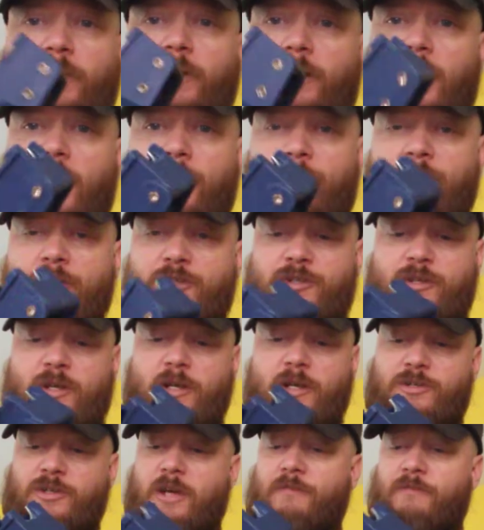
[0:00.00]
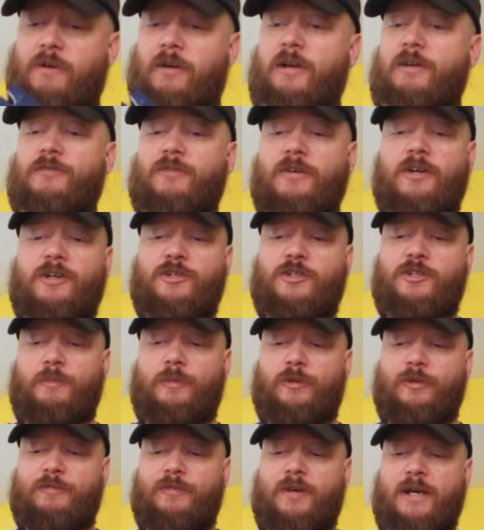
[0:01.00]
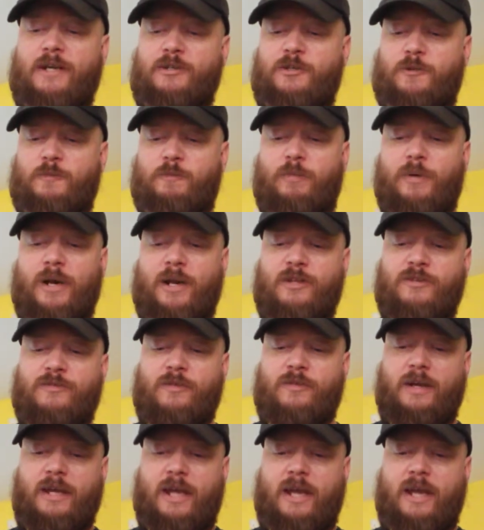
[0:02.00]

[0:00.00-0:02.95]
Now this is a very, very simple device, but it's very